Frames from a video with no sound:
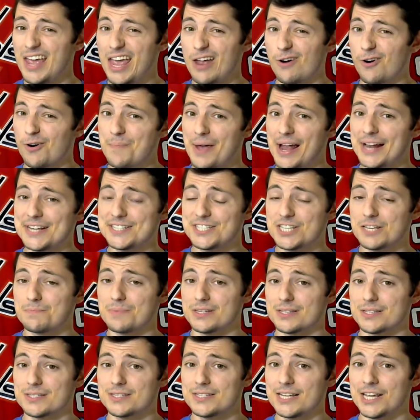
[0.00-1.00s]
It remains to
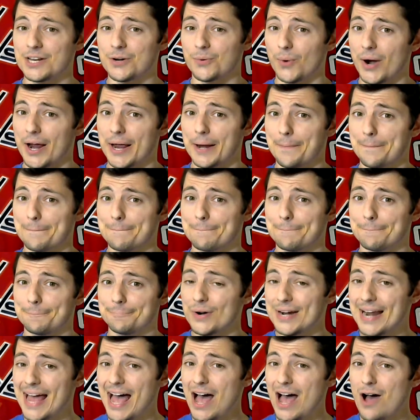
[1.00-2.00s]
be seen, right?
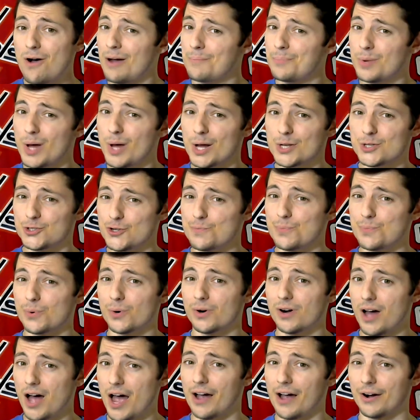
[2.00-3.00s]
For now, I'm not
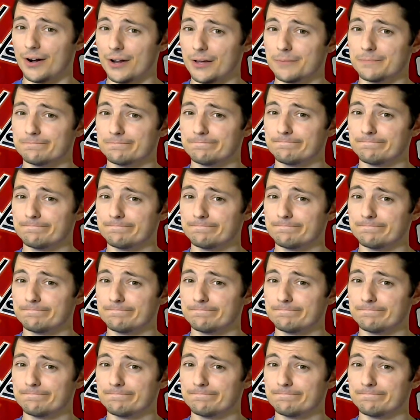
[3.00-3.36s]
super high on him.